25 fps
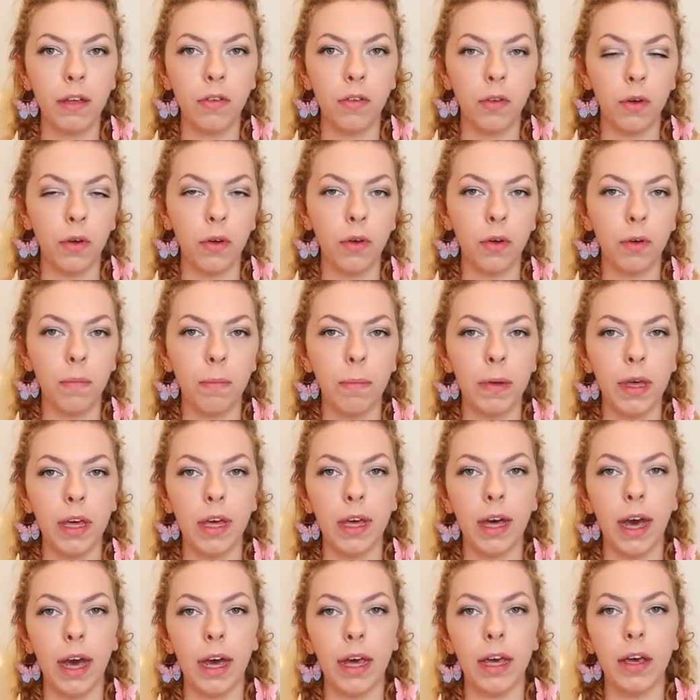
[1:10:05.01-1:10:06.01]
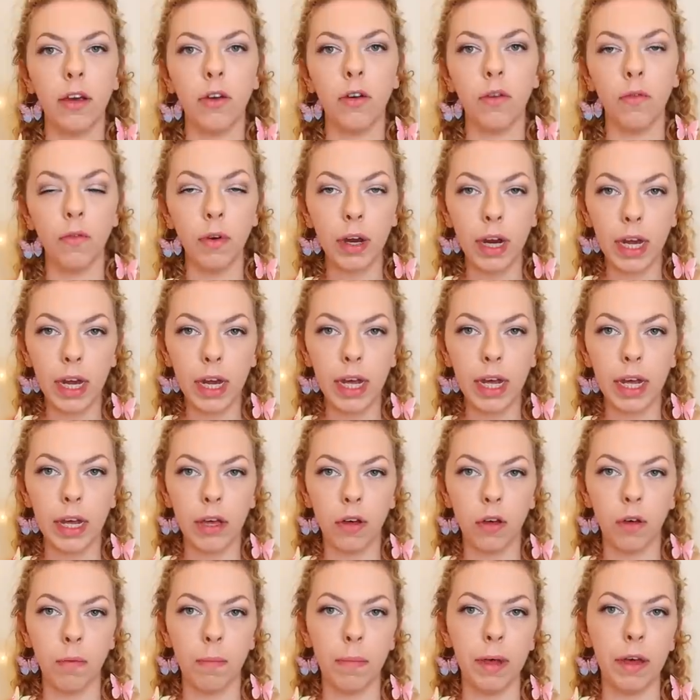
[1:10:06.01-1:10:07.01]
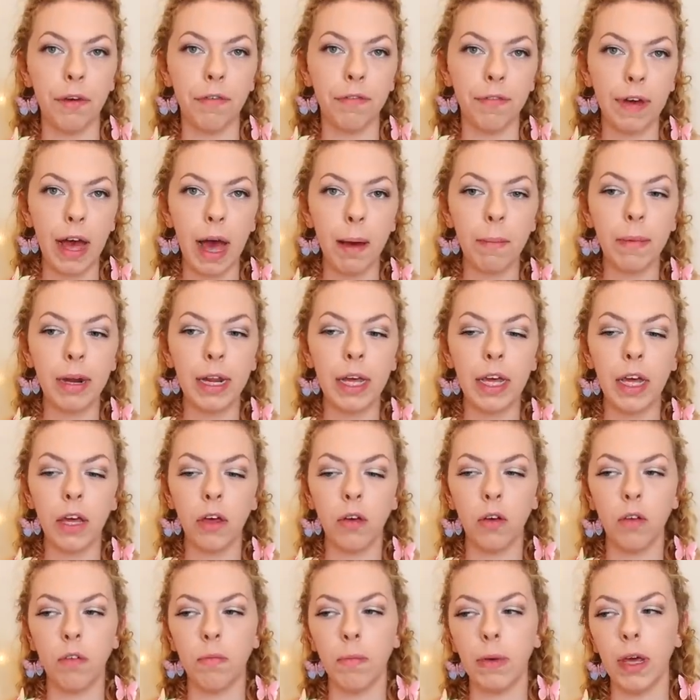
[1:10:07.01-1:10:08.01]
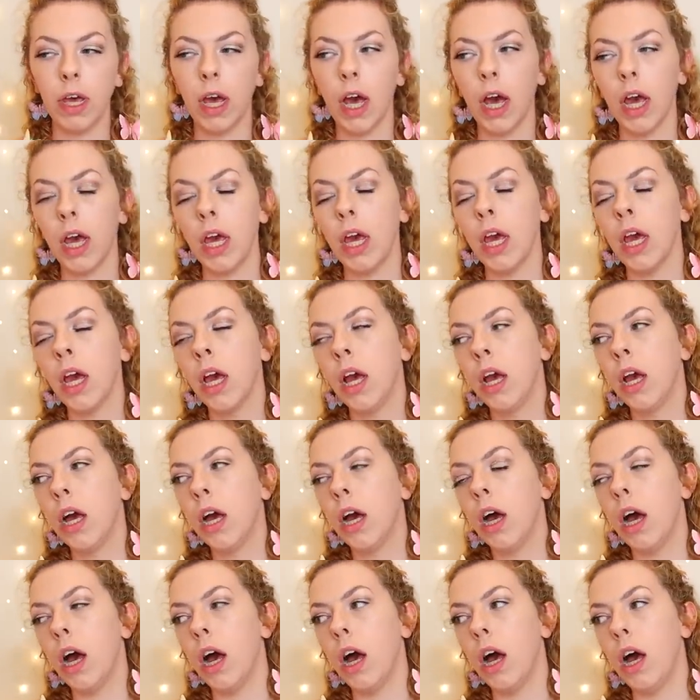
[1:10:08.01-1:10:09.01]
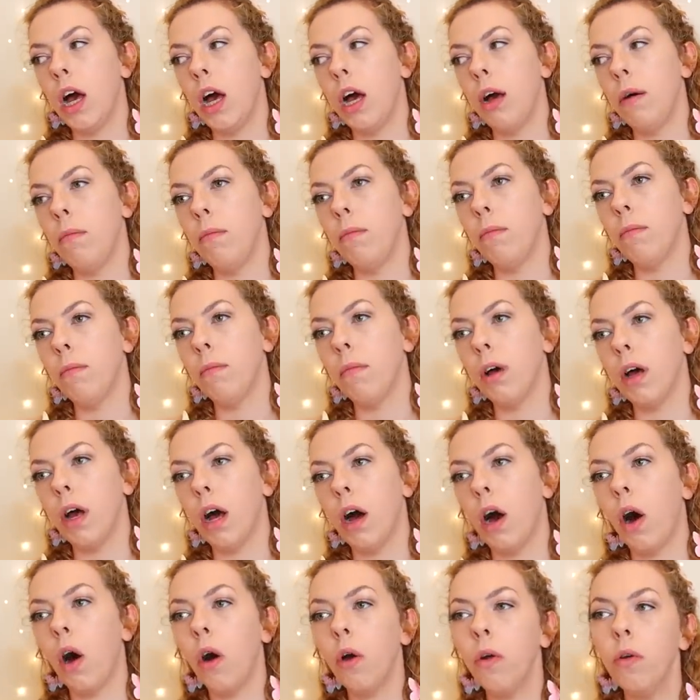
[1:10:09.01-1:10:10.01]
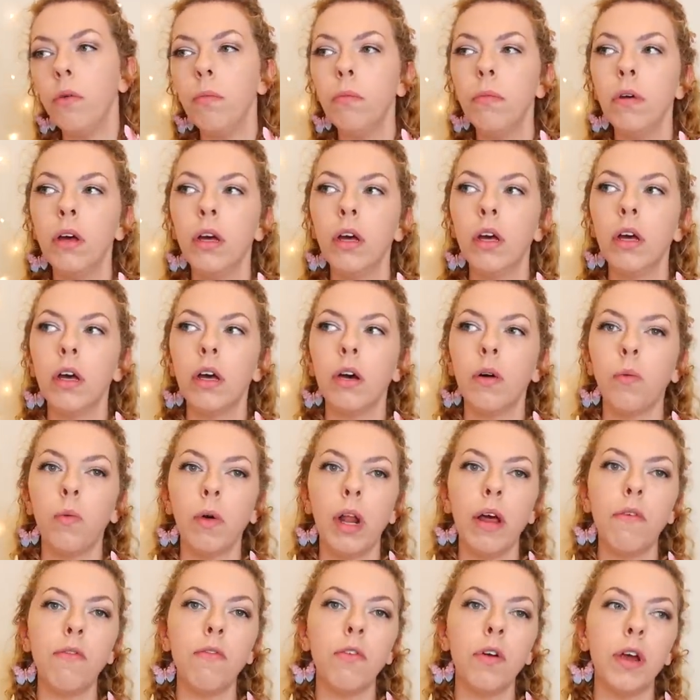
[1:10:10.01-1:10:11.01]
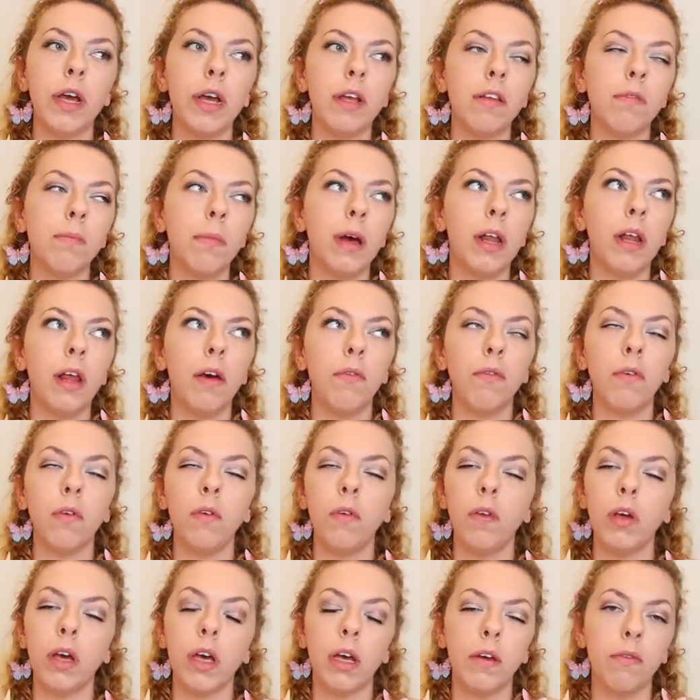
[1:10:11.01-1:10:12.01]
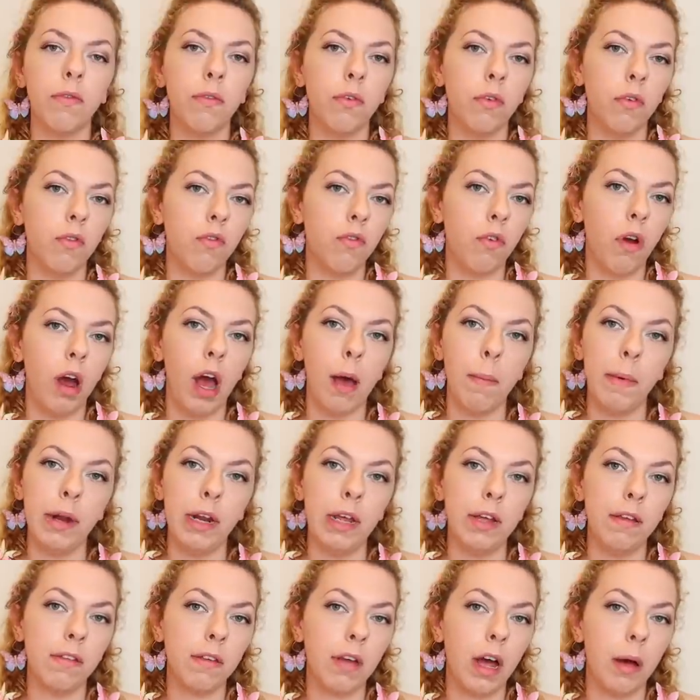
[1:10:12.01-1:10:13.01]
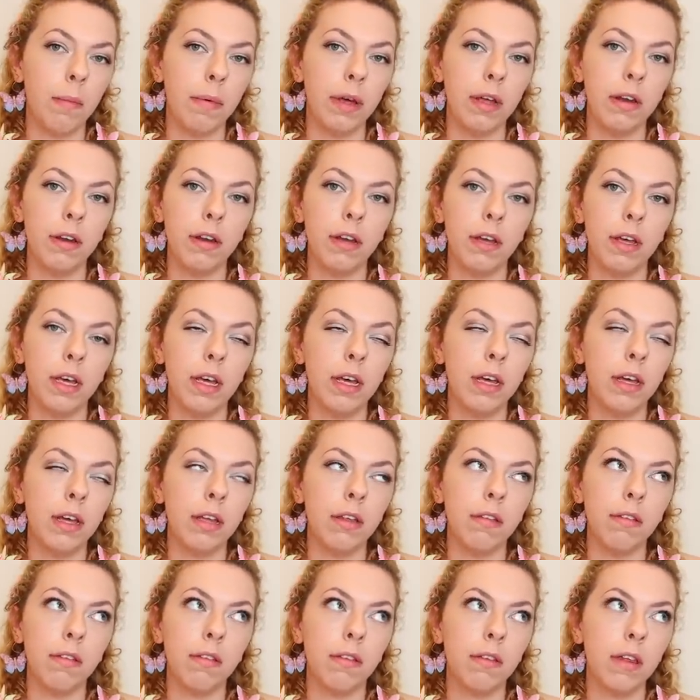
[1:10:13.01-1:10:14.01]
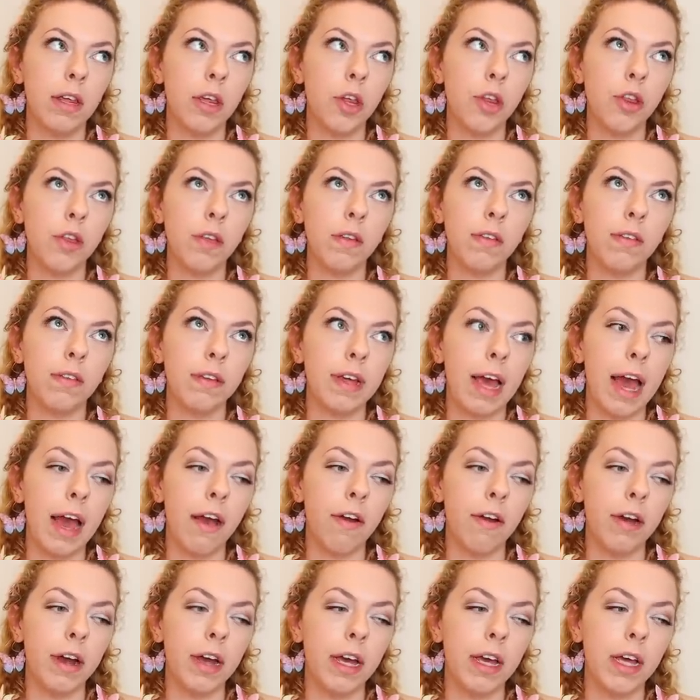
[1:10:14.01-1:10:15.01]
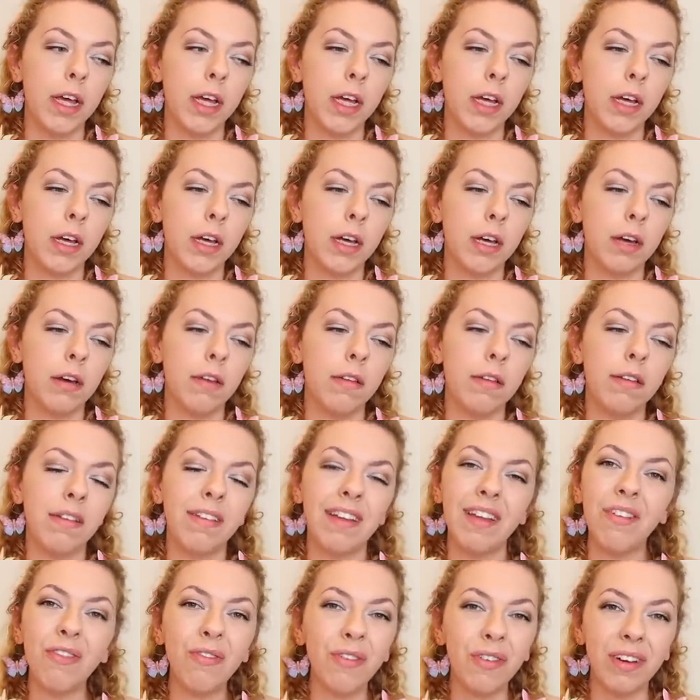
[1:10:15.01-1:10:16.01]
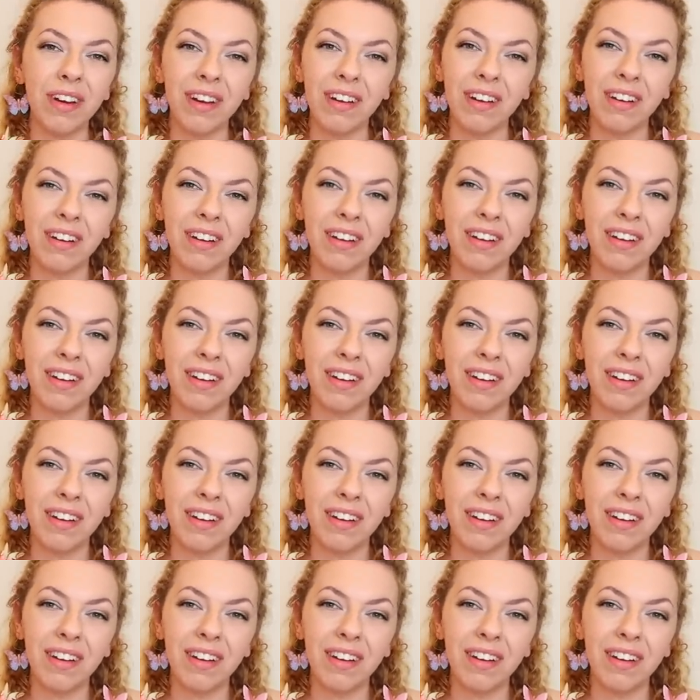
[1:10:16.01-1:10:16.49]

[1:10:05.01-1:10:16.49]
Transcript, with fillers: So it could be a career, it could be a family, it could be a home, whatever it is, my love, you're looking for your tribe, and it is coming. It's just scary because it's different.